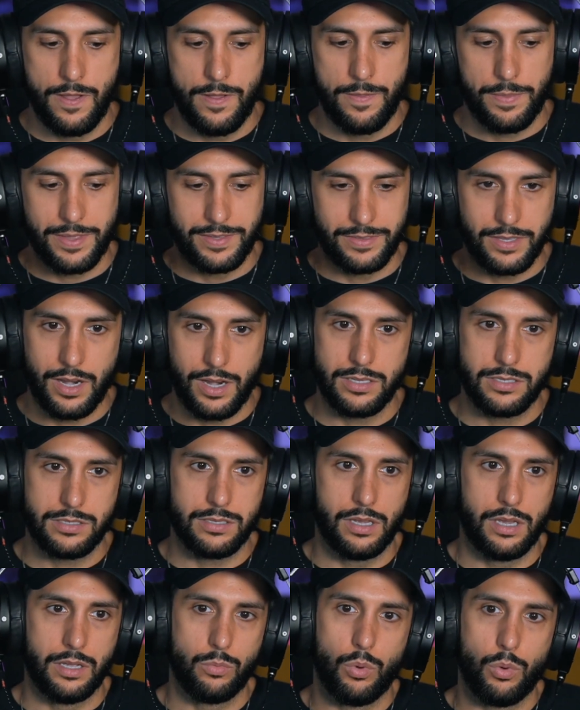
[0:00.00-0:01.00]
And then I
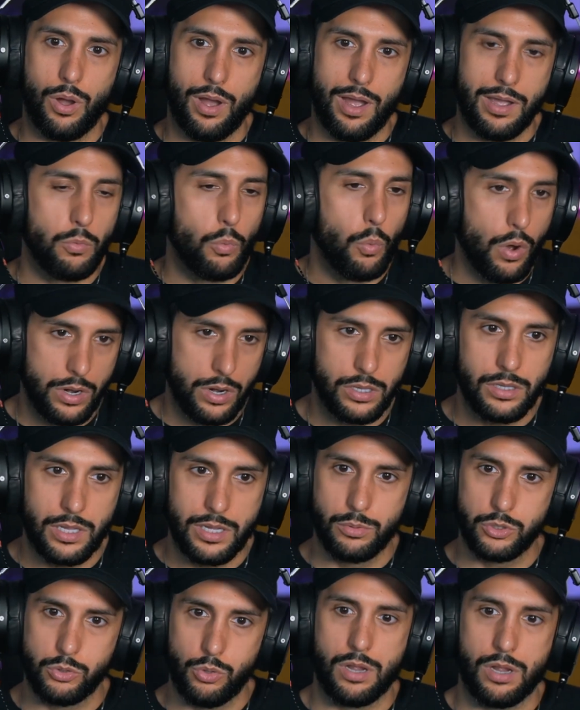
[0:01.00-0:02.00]
said, well, I want a
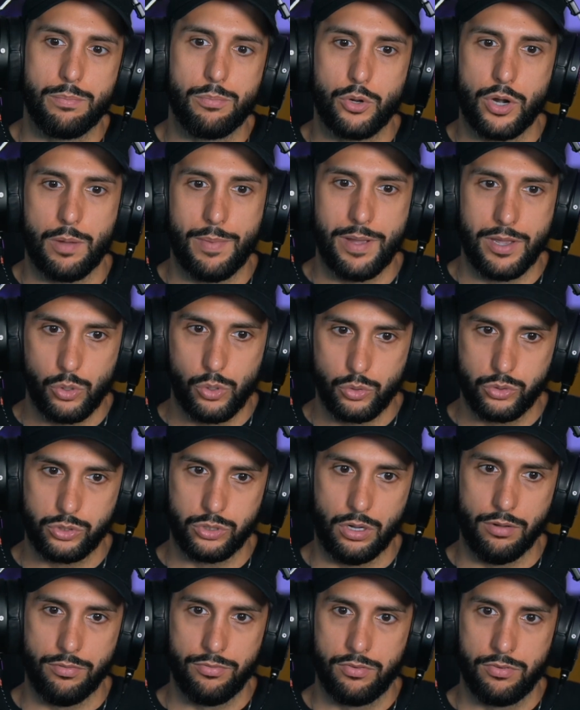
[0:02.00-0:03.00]
label so I can put out my own
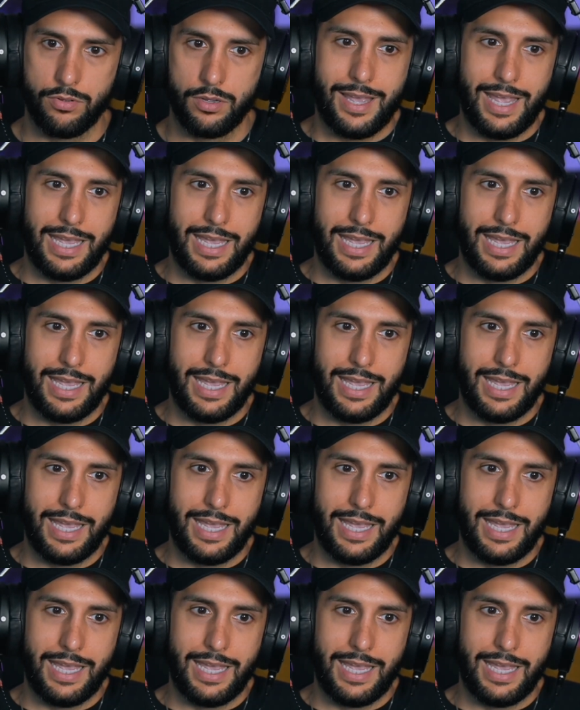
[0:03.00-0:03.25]
stuff.